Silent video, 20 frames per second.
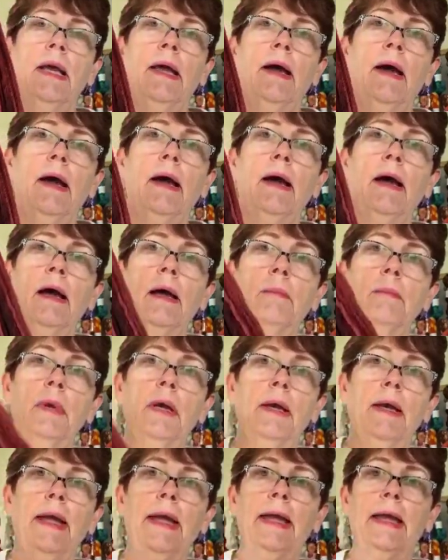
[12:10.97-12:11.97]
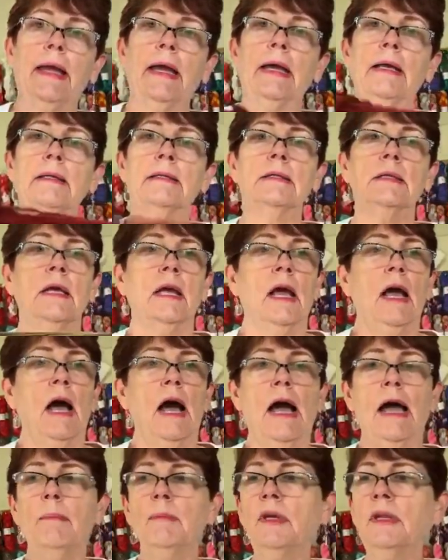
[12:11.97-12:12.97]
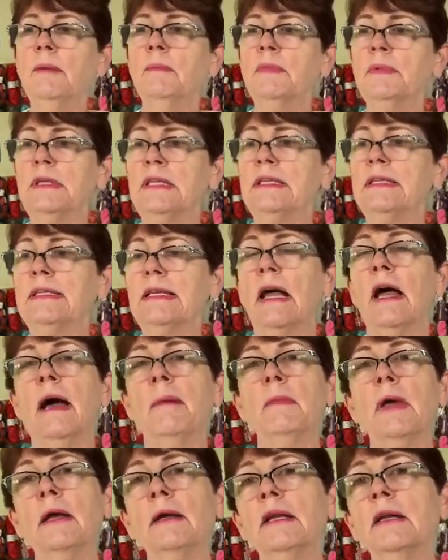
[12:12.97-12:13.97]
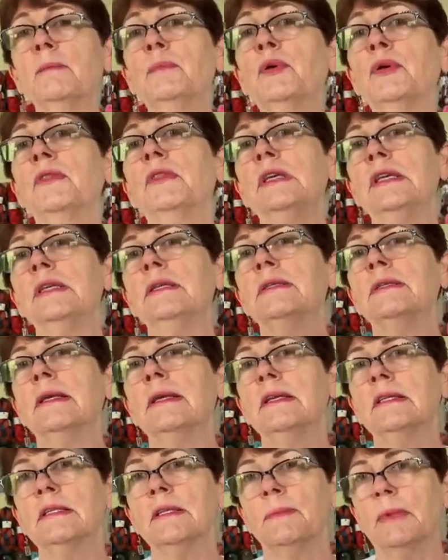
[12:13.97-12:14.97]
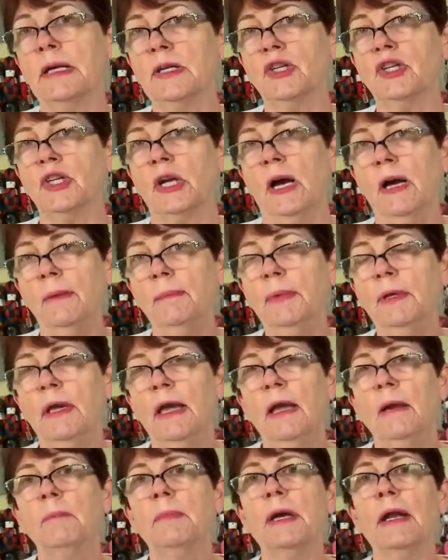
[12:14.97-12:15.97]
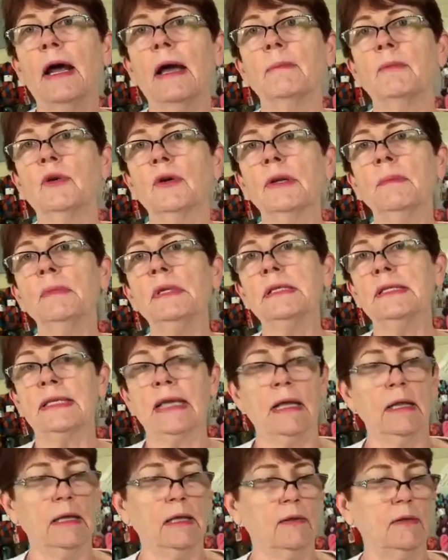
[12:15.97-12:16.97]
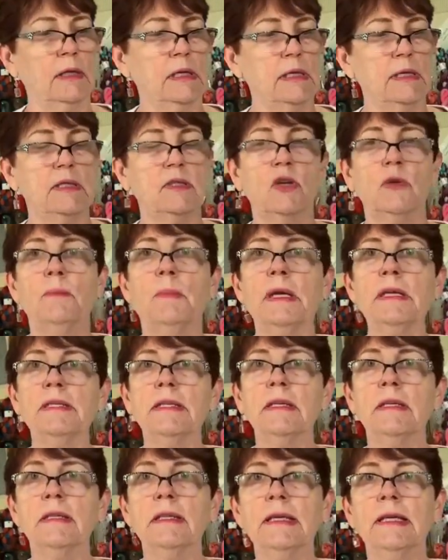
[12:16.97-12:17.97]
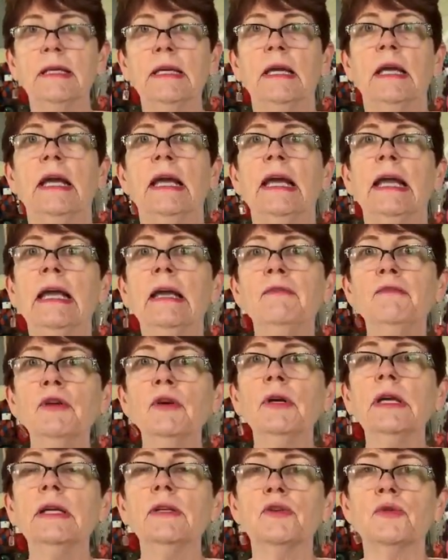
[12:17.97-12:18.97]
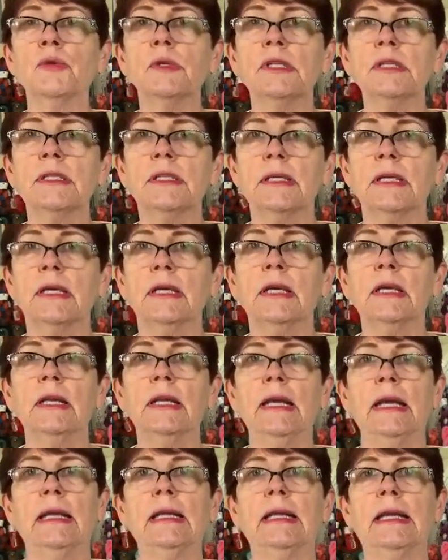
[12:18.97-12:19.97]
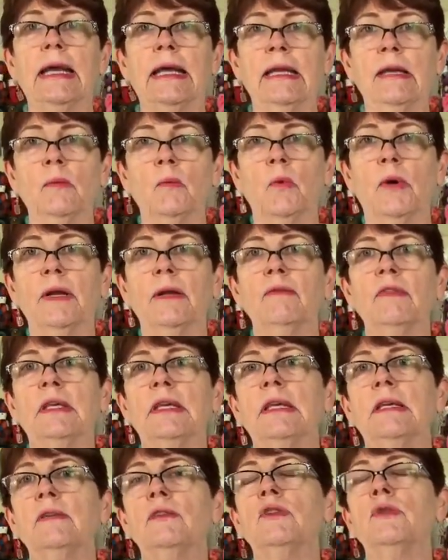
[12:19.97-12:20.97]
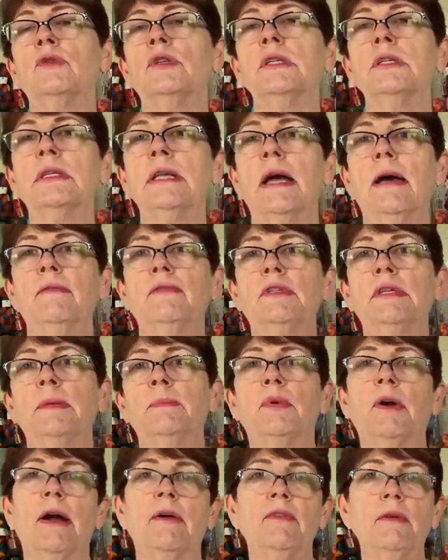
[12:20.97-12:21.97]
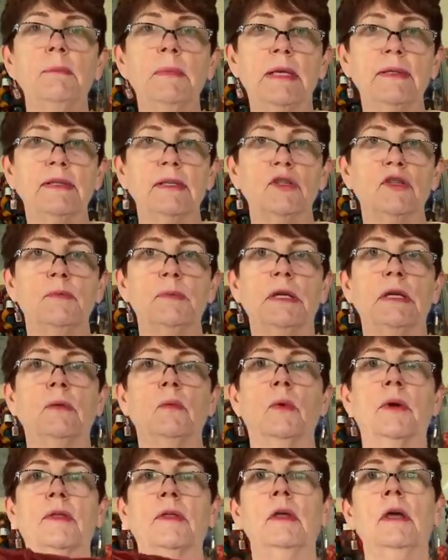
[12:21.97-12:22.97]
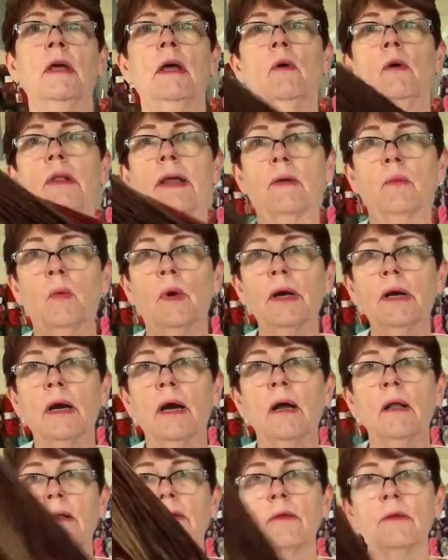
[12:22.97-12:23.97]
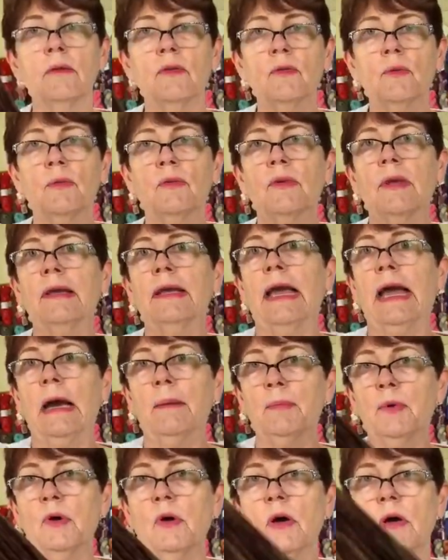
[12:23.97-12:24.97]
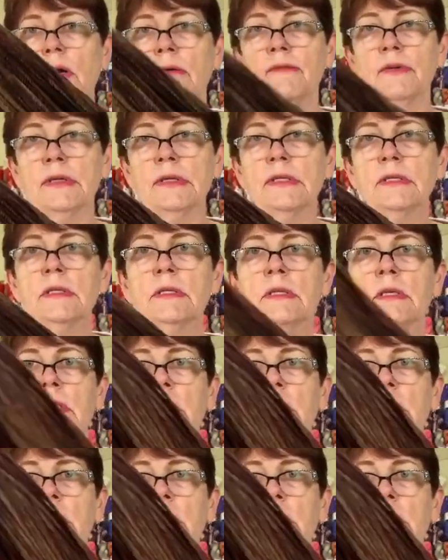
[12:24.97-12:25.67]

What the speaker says: And I'm going to be I'm not going to put these into my shop, but I'm going to be selling these. So basically, if you're interested in getting one of these, you just have to private message me with like what color. This one's like Apple Harvest.